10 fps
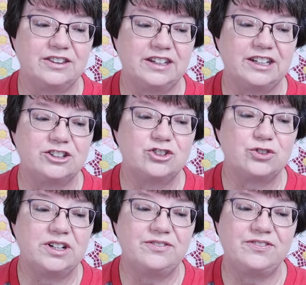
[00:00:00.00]
The
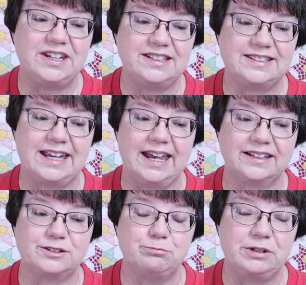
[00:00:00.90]
history of feed
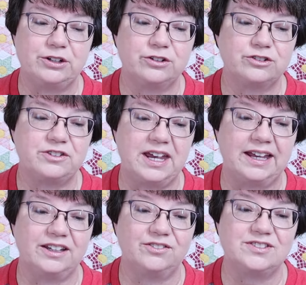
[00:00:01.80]
sacks mirrors
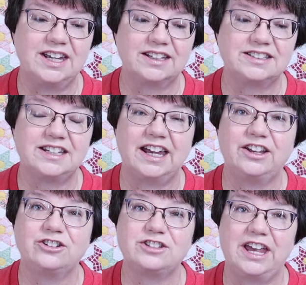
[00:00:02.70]
that of
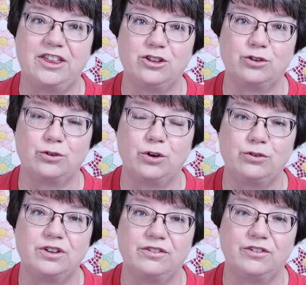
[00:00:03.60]
textiles and the
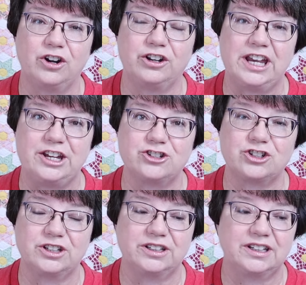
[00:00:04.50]
growth of our nation.